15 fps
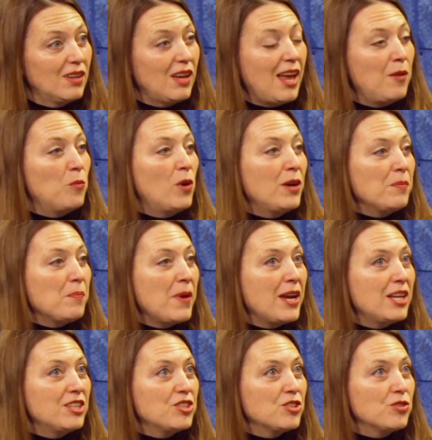And what
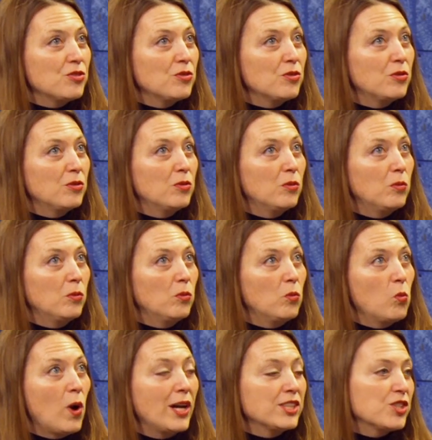made you
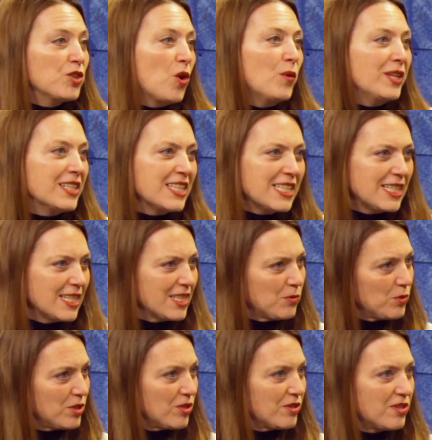want to go into this?
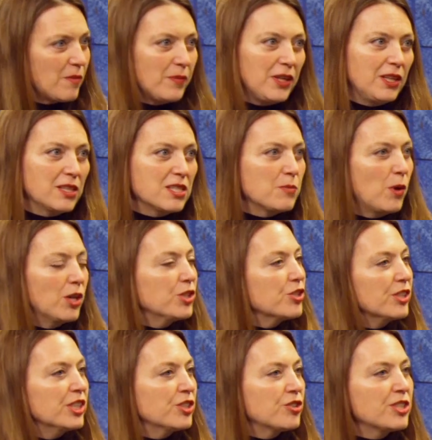Was there something that sparked
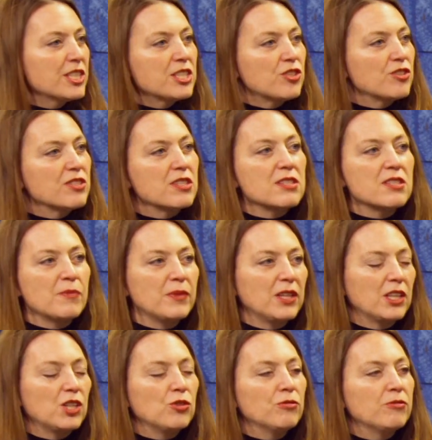your interest, or is this
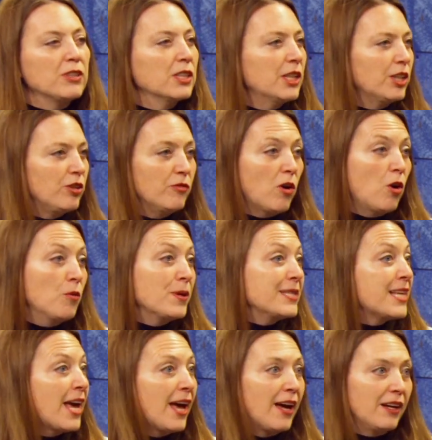something that you feel like you've
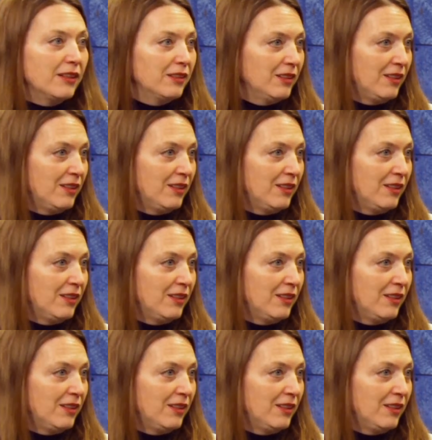always had?